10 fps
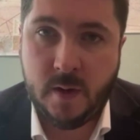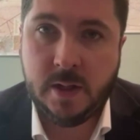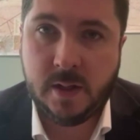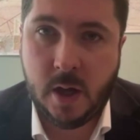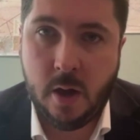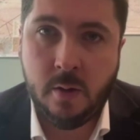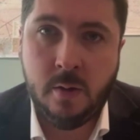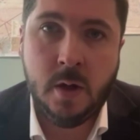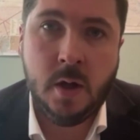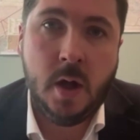rightfully
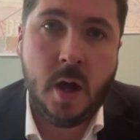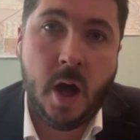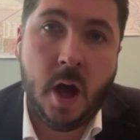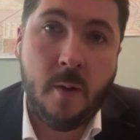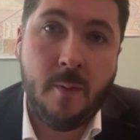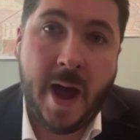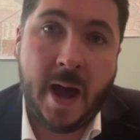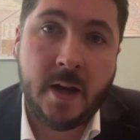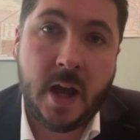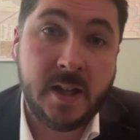so.
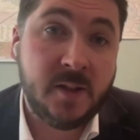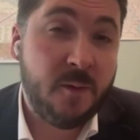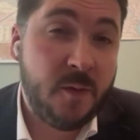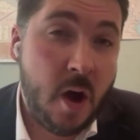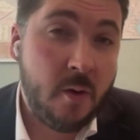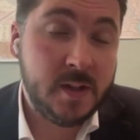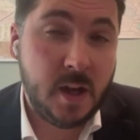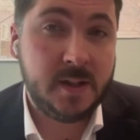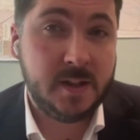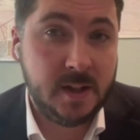And as far
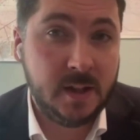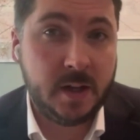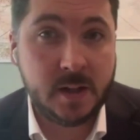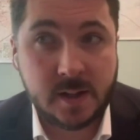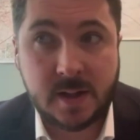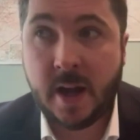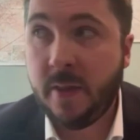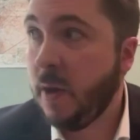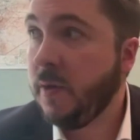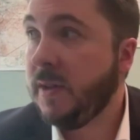as I still
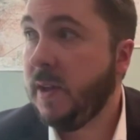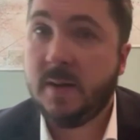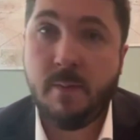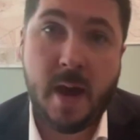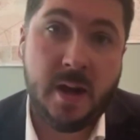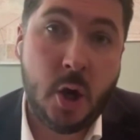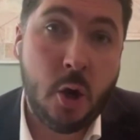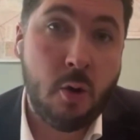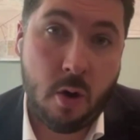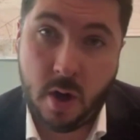understand, those 6 men
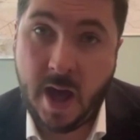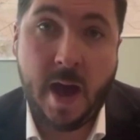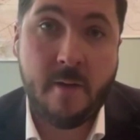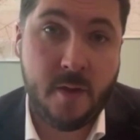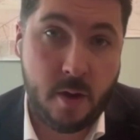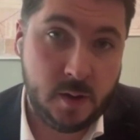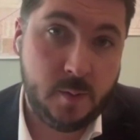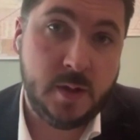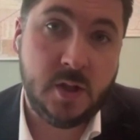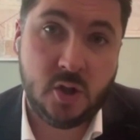no longer have
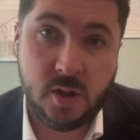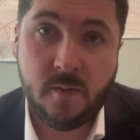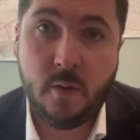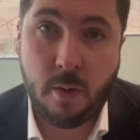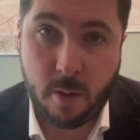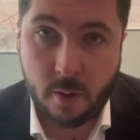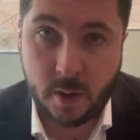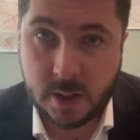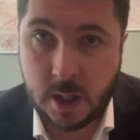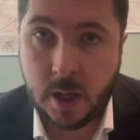those positions of
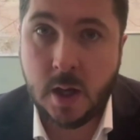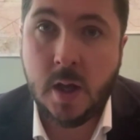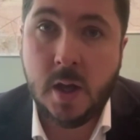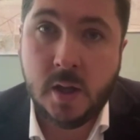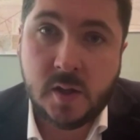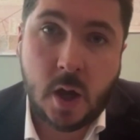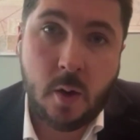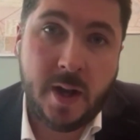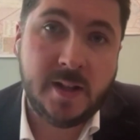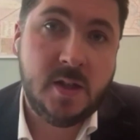authority.
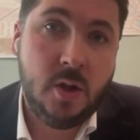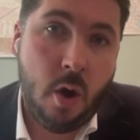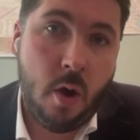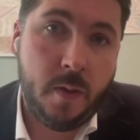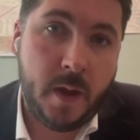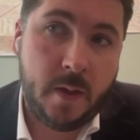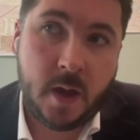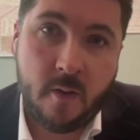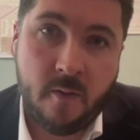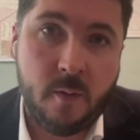So it's not
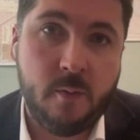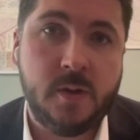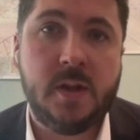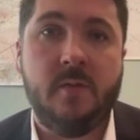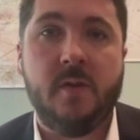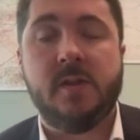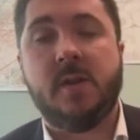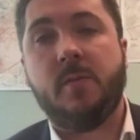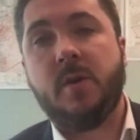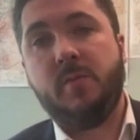that the government was given
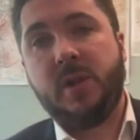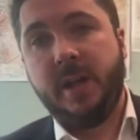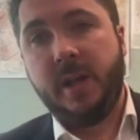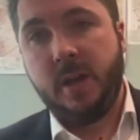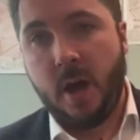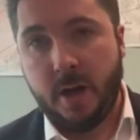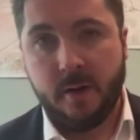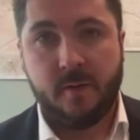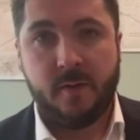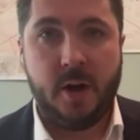some complete
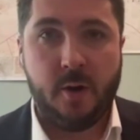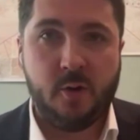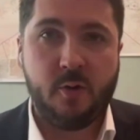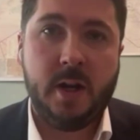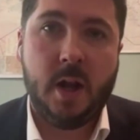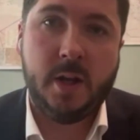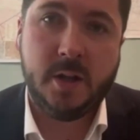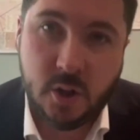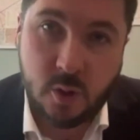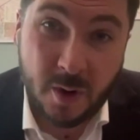kind of, green
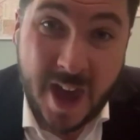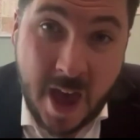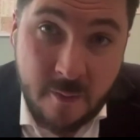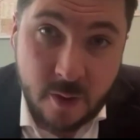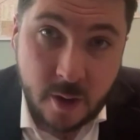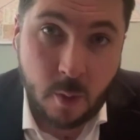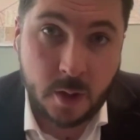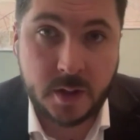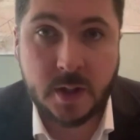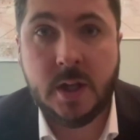light to do whatever it
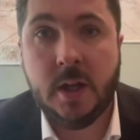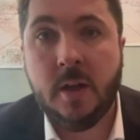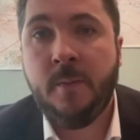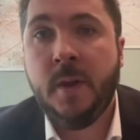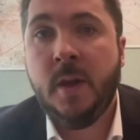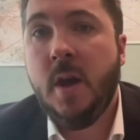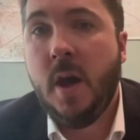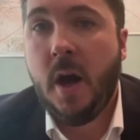wanted here.